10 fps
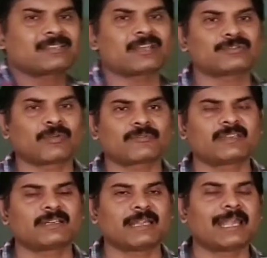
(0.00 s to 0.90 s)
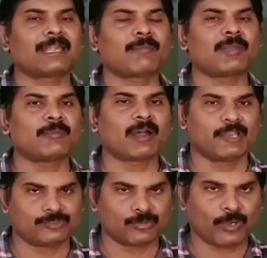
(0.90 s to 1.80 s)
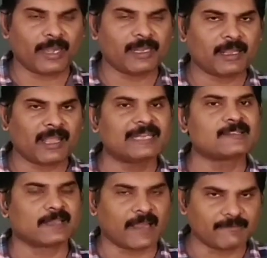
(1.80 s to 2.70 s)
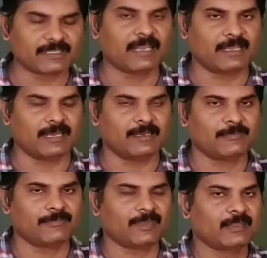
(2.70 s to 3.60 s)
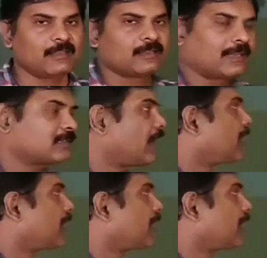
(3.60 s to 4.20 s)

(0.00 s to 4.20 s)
stage of the entamoeba histolytica in its life cycle. That